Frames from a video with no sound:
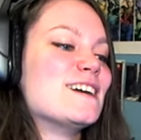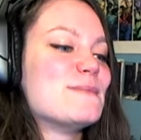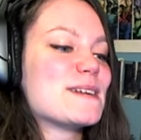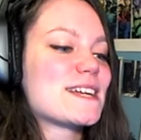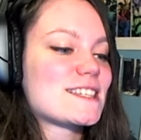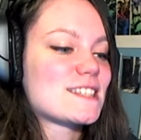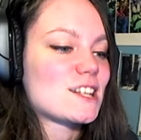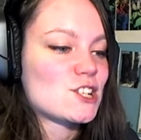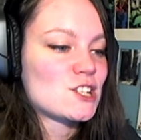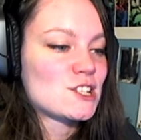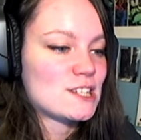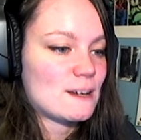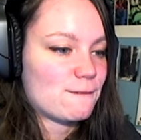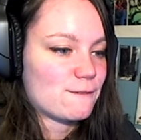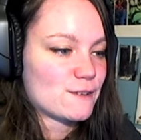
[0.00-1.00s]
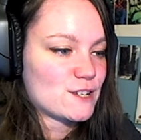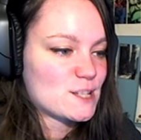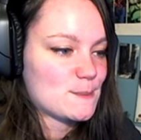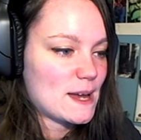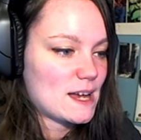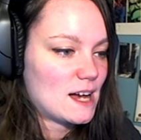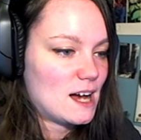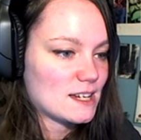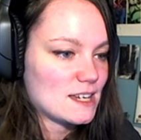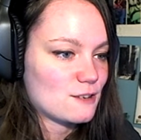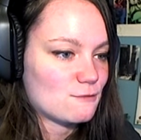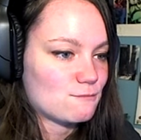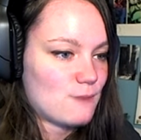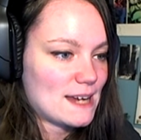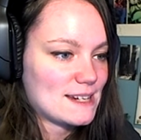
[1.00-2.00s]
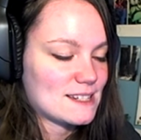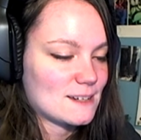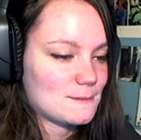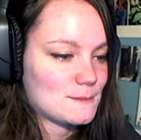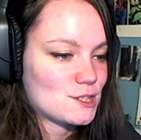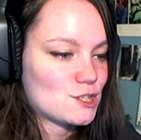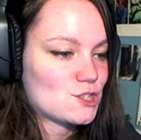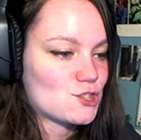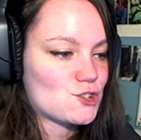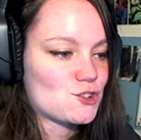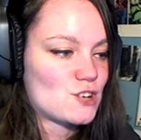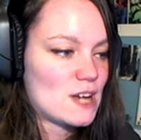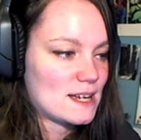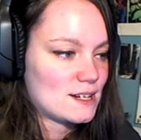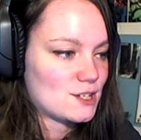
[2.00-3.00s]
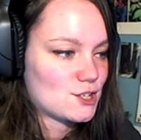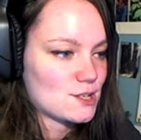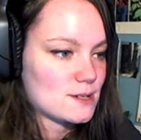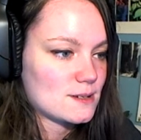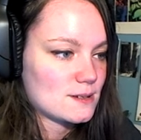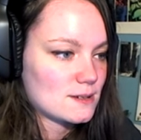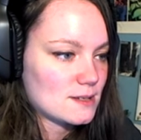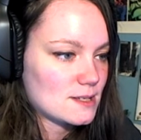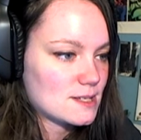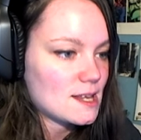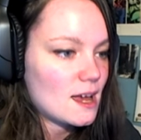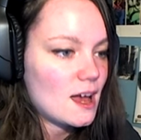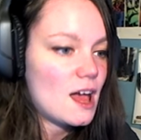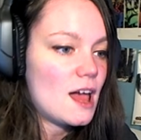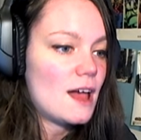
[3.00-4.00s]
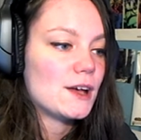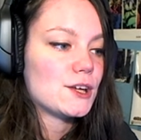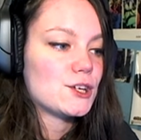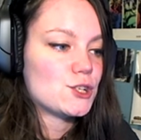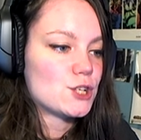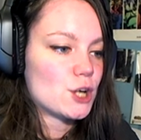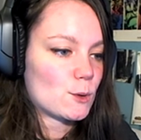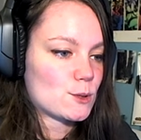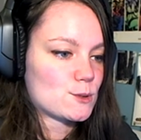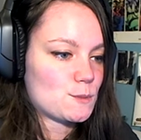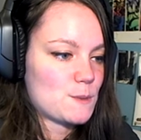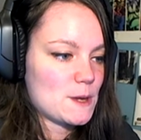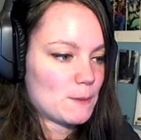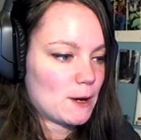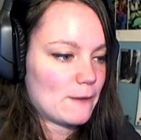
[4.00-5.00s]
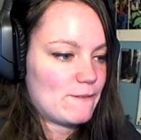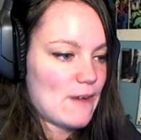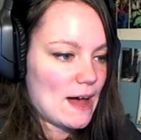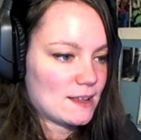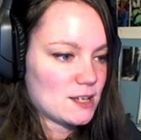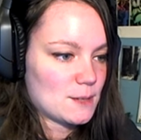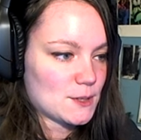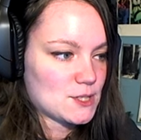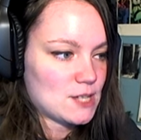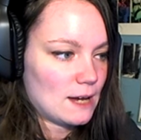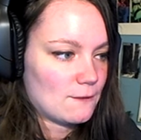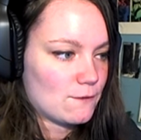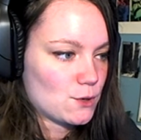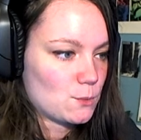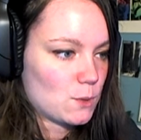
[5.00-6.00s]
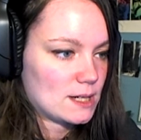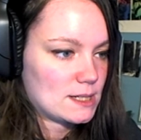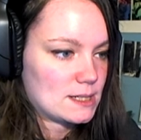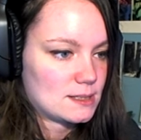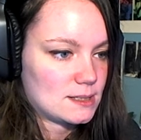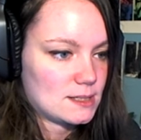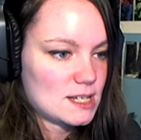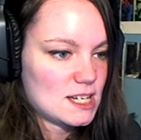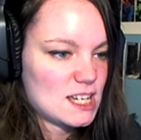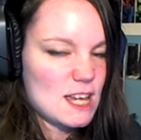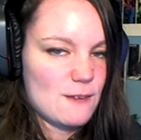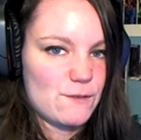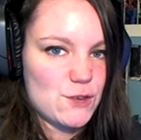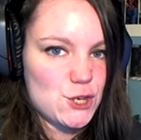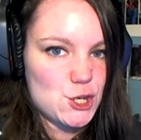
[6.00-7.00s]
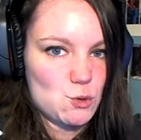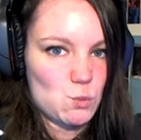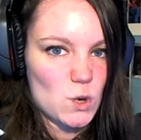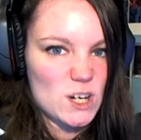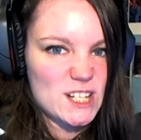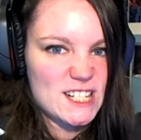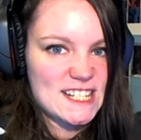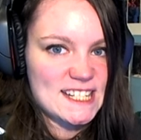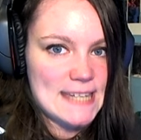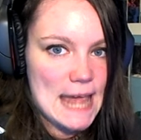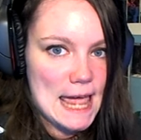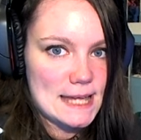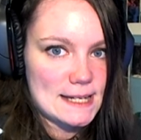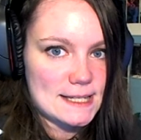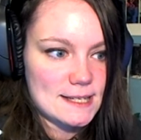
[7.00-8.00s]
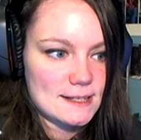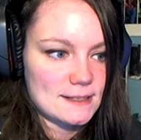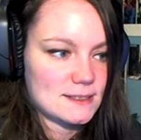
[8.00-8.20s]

I'm making such a difference by hugging random strangers. You know it would be more valuable to everyone if you were dead.